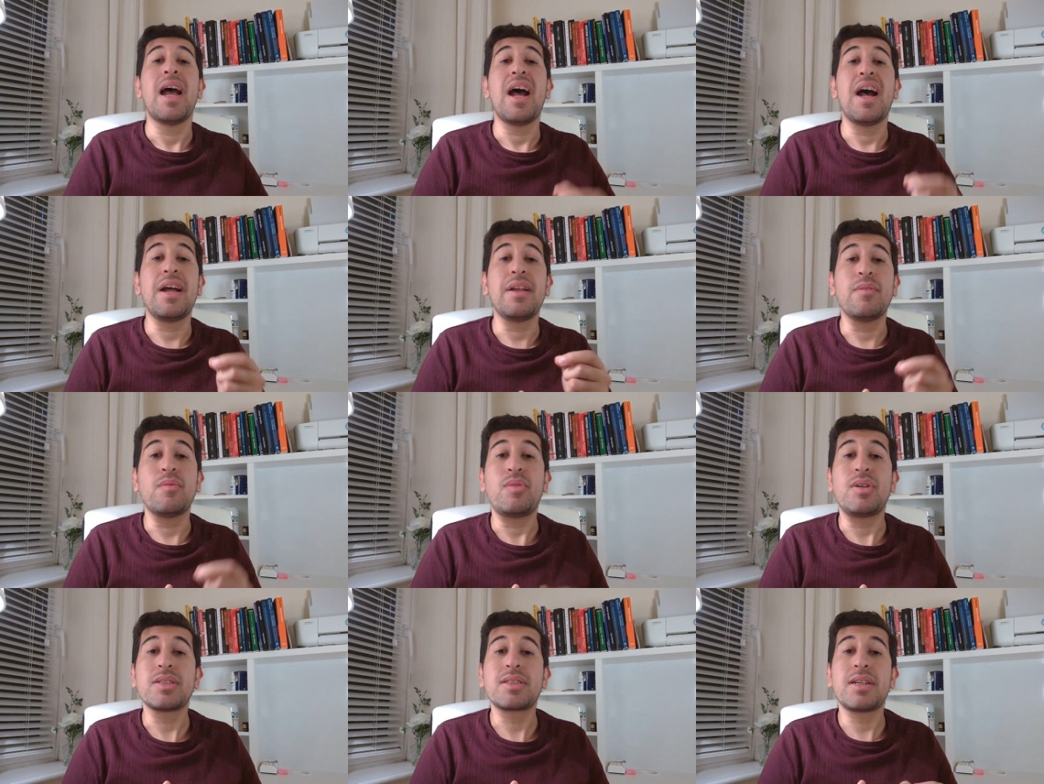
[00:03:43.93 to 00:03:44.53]

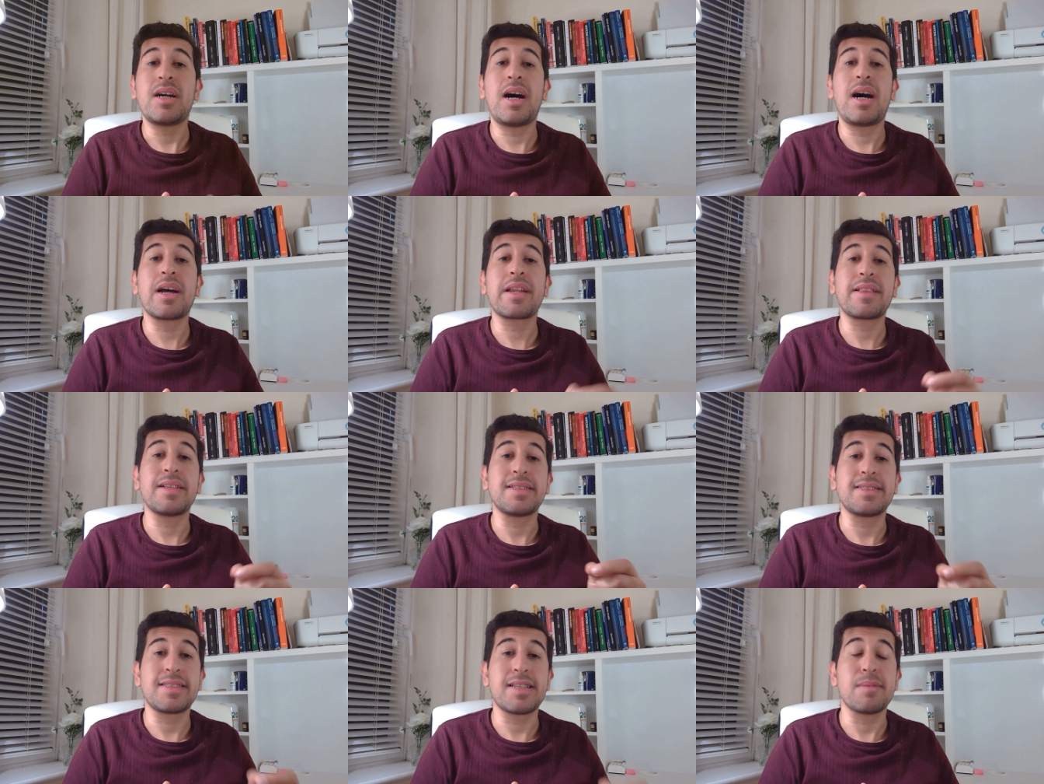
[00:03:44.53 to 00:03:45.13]
and what are
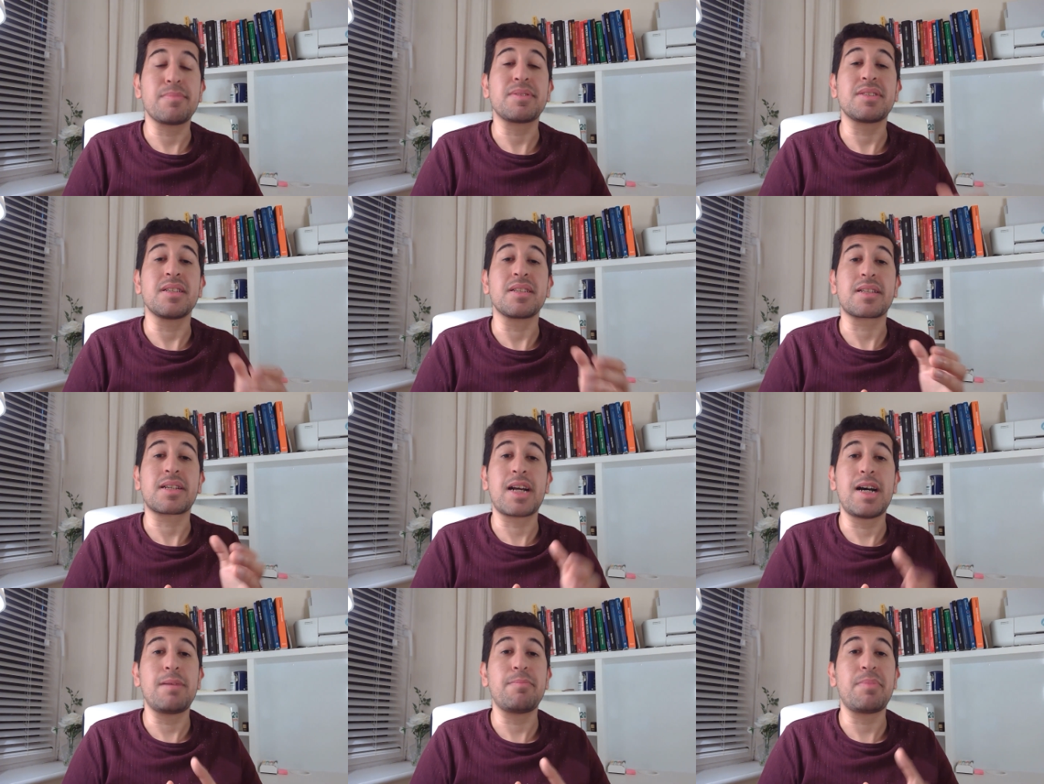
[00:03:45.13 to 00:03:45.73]
the steps
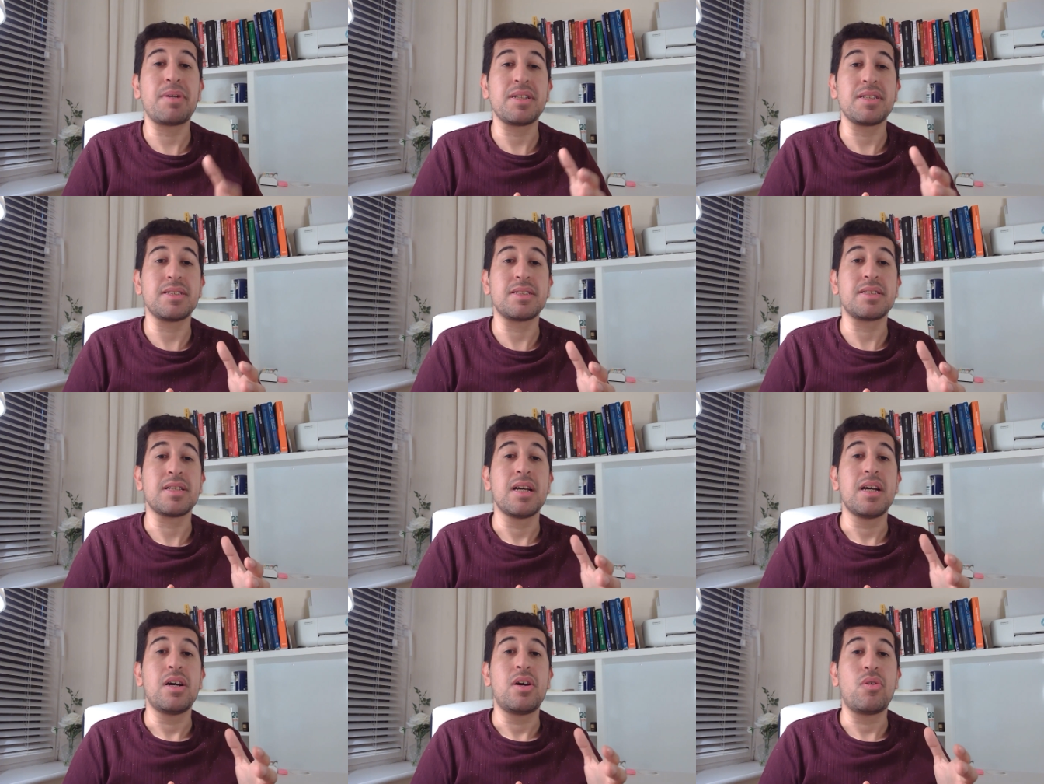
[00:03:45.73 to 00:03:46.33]
that
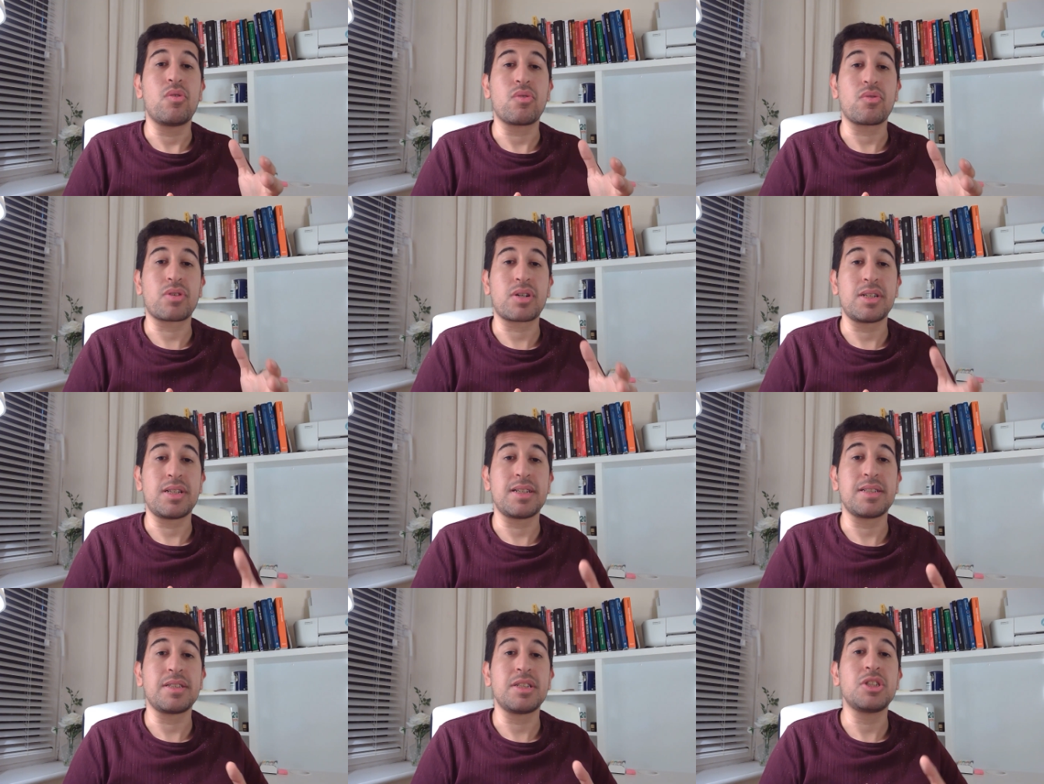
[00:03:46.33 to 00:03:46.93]
companies or
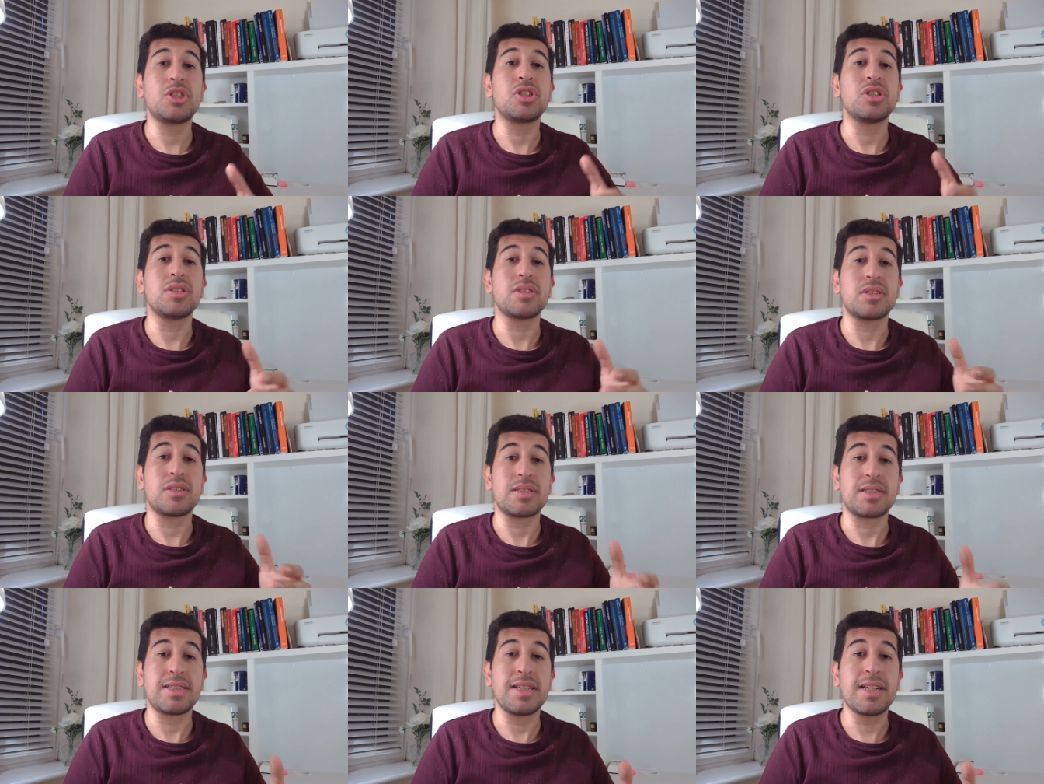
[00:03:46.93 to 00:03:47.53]
organizations
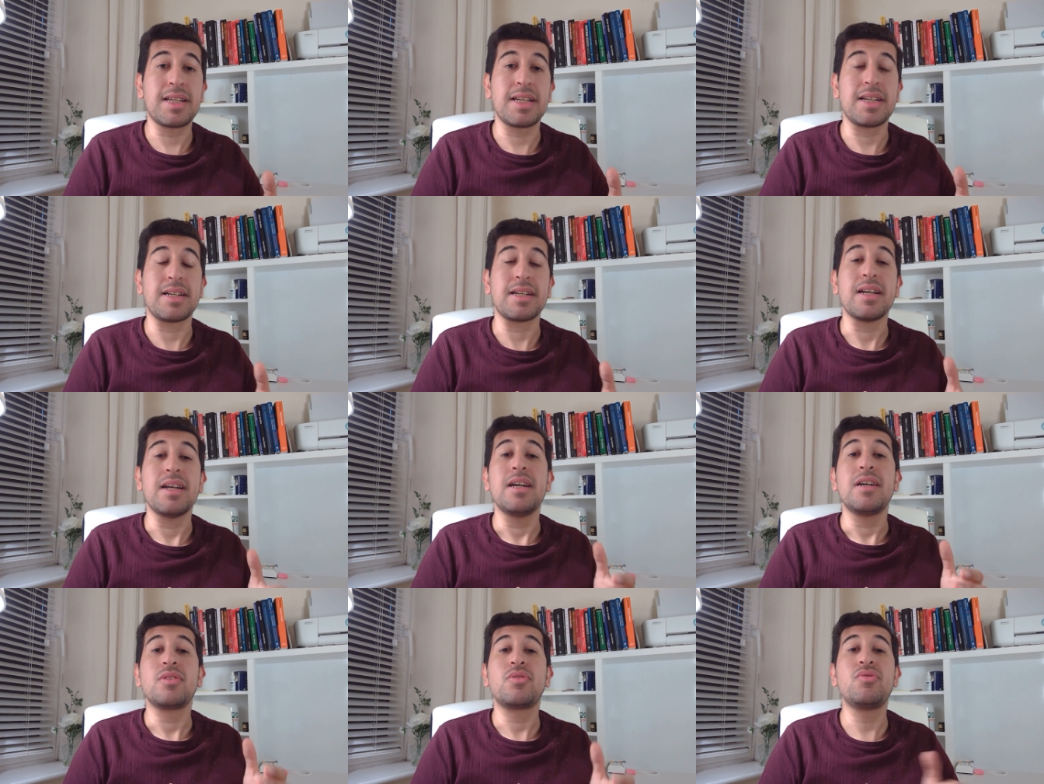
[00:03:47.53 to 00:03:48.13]
are
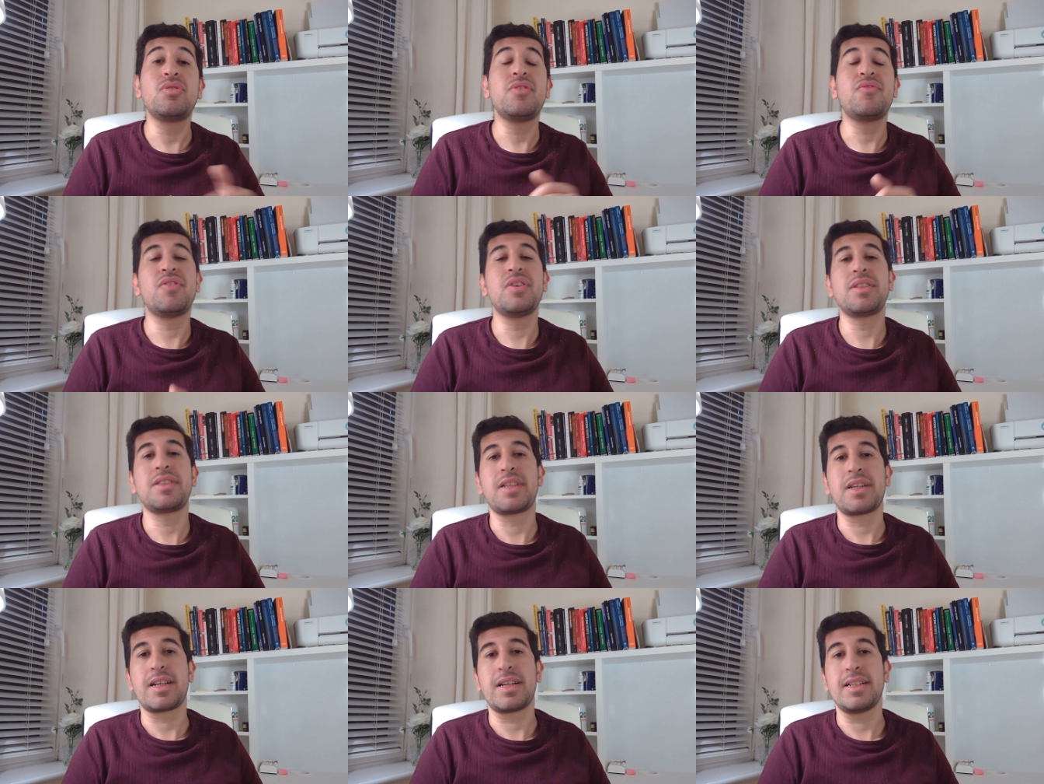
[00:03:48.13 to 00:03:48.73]
taking to
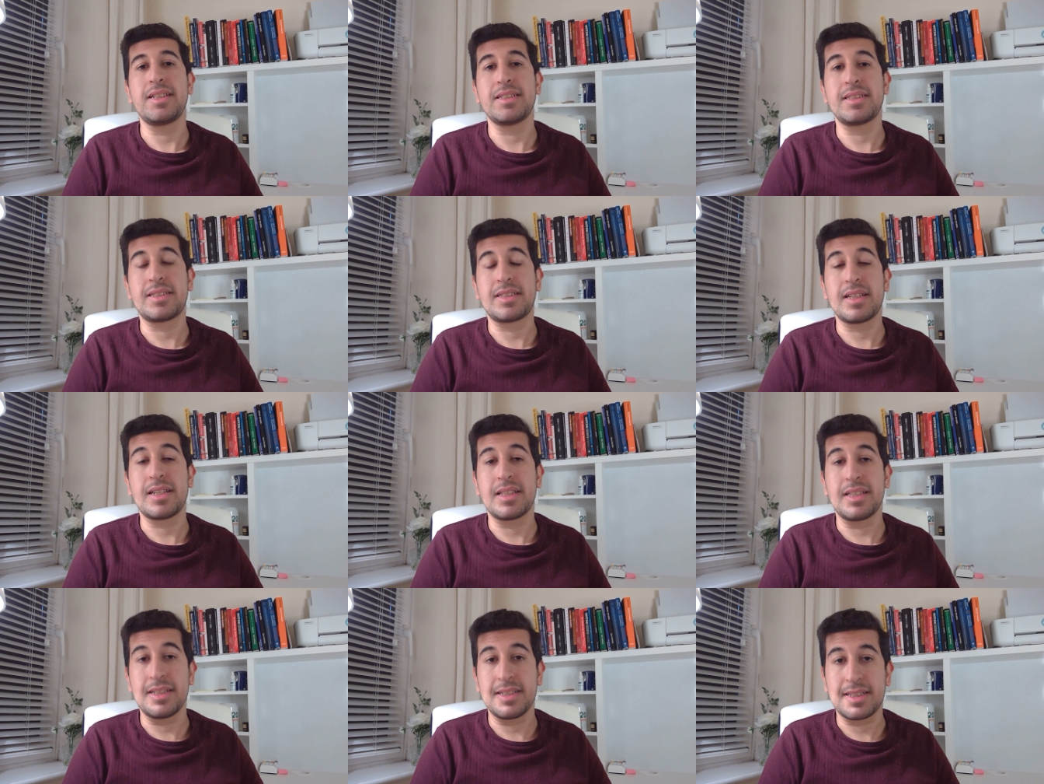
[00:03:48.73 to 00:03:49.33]
defend against
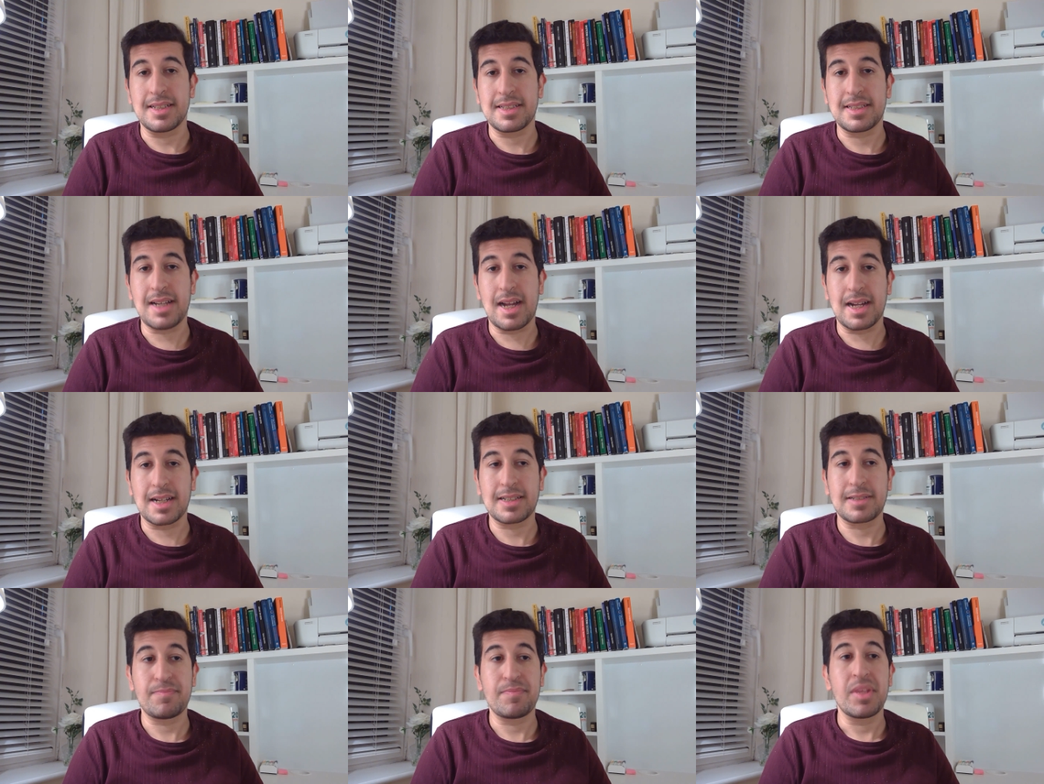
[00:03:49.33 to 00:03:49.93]
these
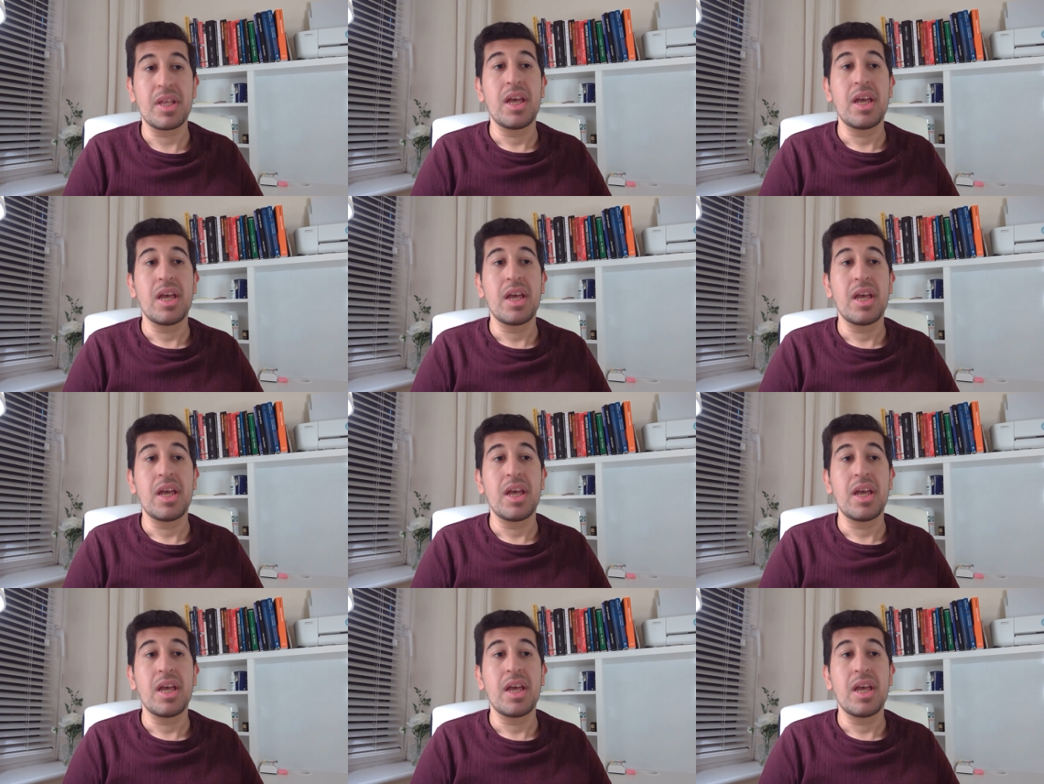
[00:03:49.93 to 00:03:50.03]
attacks